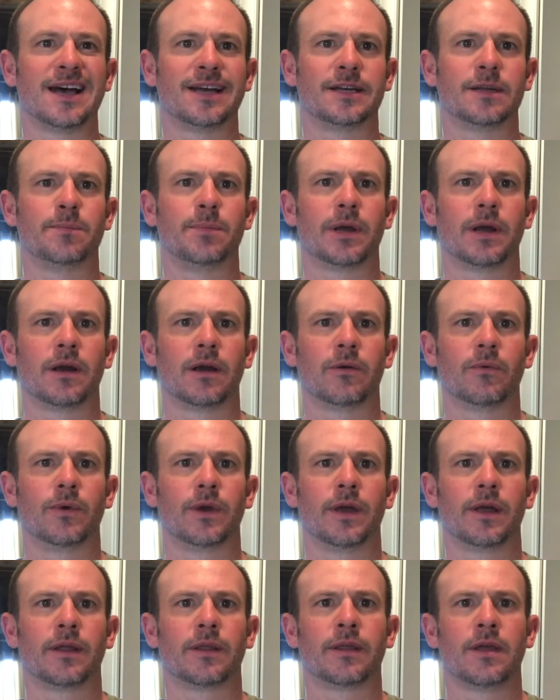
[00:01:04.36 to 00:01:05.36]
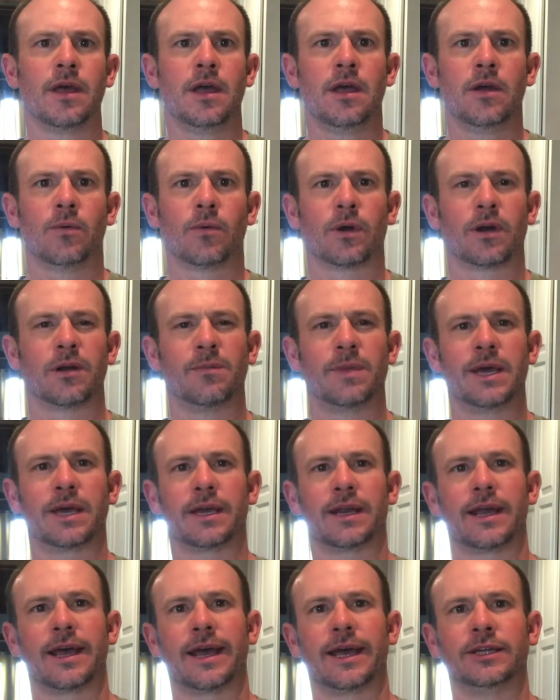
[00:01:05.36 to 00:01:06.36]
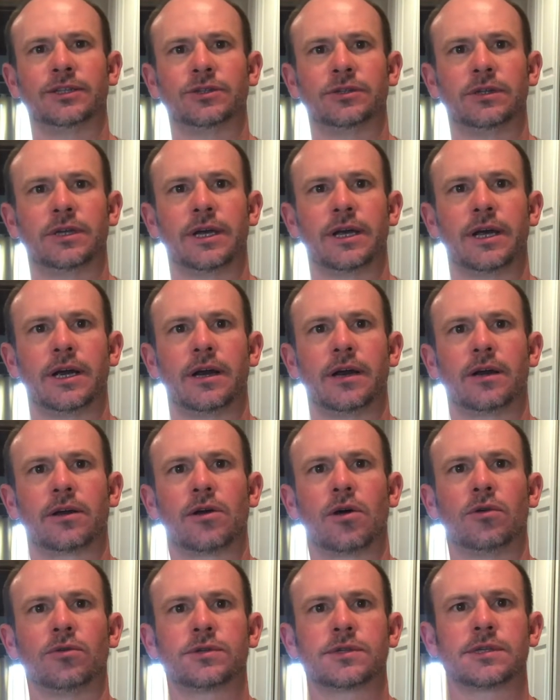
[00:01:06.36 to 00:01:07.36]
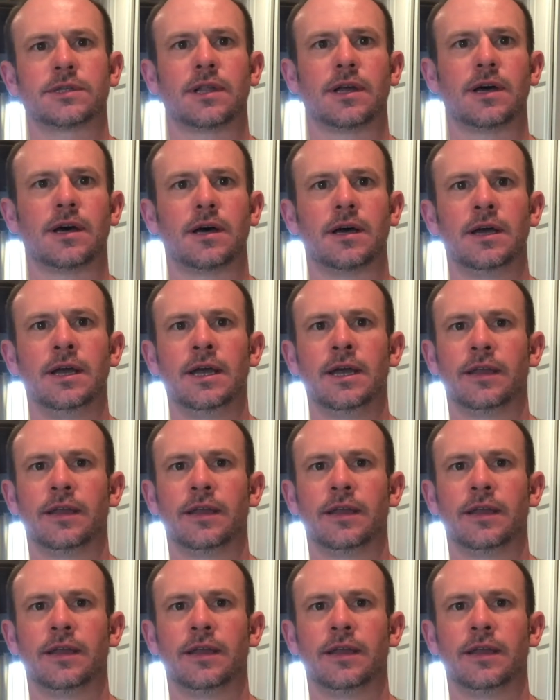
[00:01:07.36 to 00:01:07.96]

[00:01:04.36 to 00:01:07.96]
to pair it with. We're going to make an angel hair coleslaw